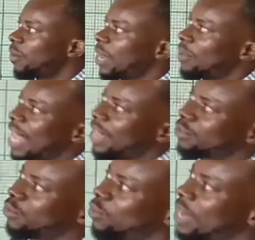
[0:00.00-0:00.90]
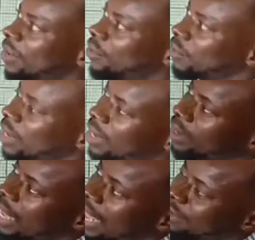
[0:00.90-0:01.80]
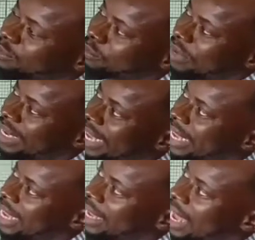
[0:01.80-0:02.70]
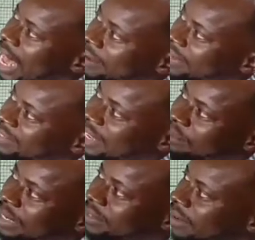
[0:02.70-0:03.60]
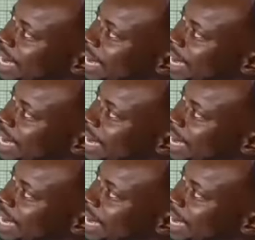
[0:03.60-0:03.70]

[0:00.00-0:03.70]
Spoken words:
What are we asked to do? We are asked to make R the subject,